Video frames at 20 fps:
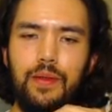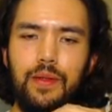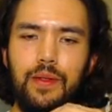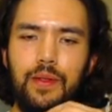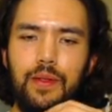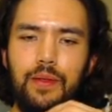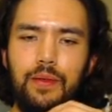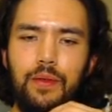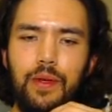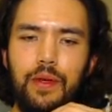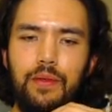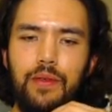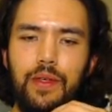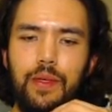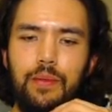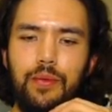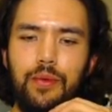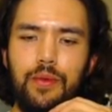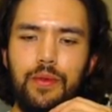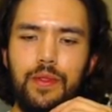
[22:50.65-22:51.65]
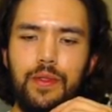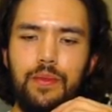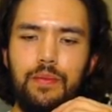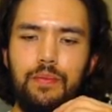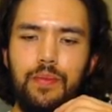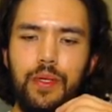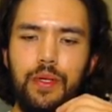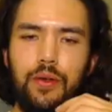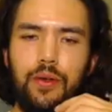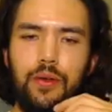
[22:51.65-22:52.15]
Gravekeepers
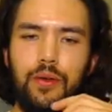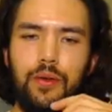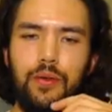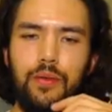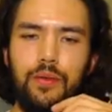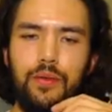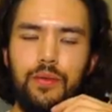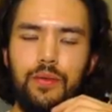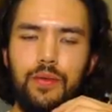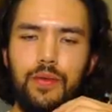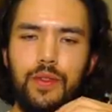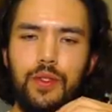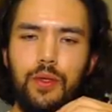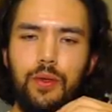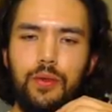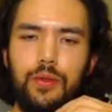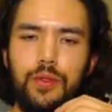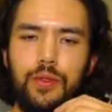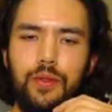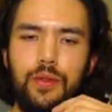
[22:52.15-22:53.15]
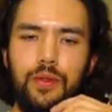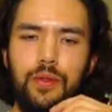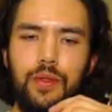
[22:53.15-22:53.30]
Spear Soldier.